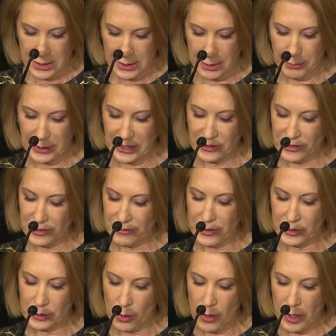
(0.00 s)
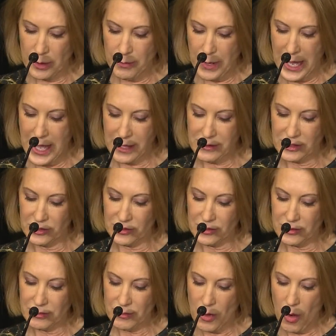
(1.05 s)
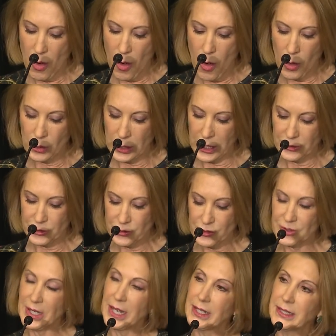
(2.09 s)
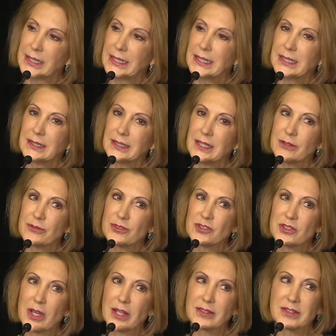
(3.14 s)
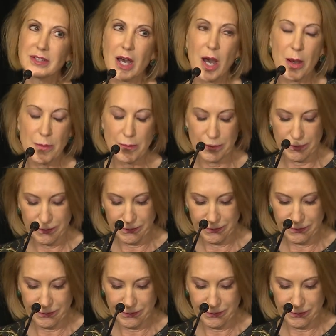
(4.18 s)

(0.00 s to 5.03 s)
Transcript: The peace of the Lord passeth all understanding. It lifts us up.